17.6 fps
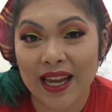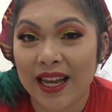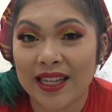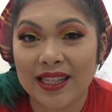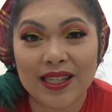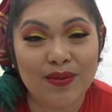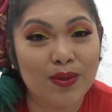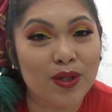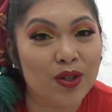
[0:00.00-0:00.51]

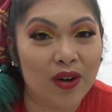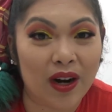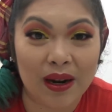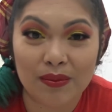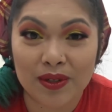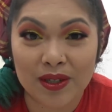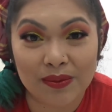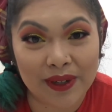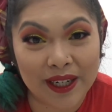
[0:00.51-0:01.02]
and
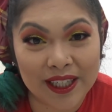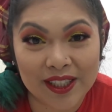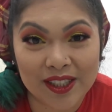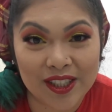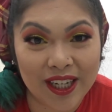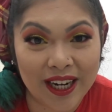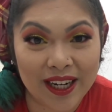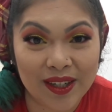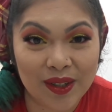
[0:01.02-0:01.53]
subscribe to my
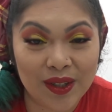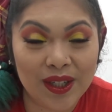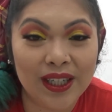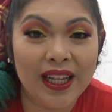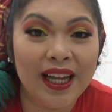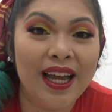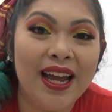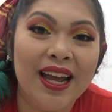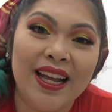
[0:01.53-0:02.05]
channel.
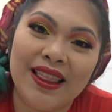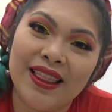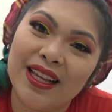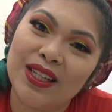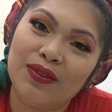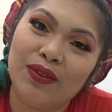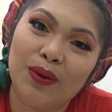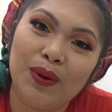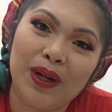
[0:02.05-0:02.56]

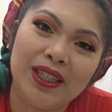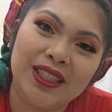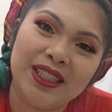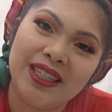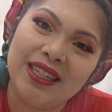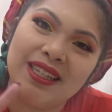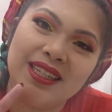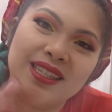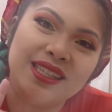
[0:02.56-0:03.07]
Thanks for
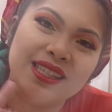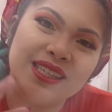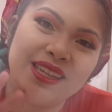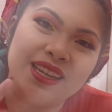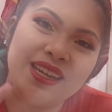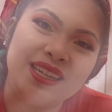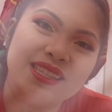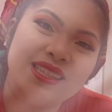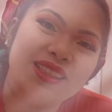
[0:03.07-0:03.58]
watching. See
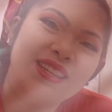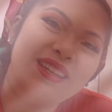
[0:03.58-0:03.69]
you guys on